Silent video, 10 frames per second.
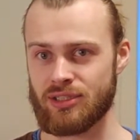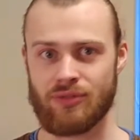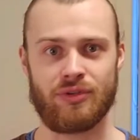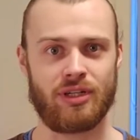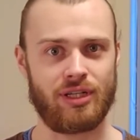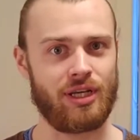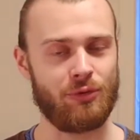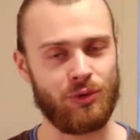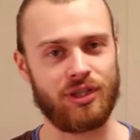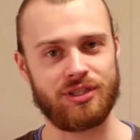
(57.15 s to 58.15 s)
definitely a
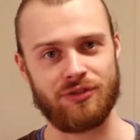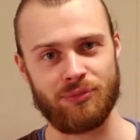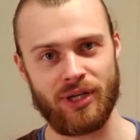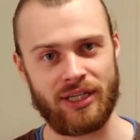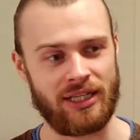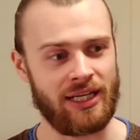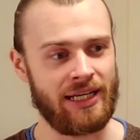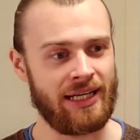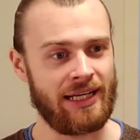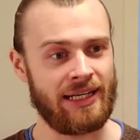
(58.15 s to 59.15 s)
weakness of mine.
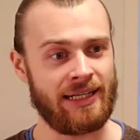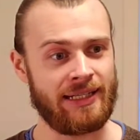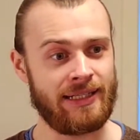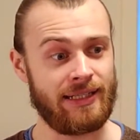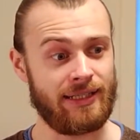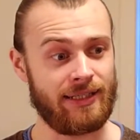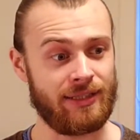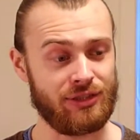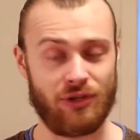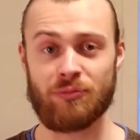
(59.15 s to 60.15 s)

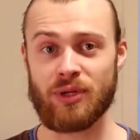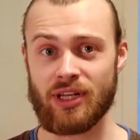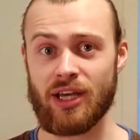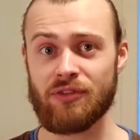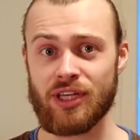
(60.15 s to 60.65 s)
So I've been diving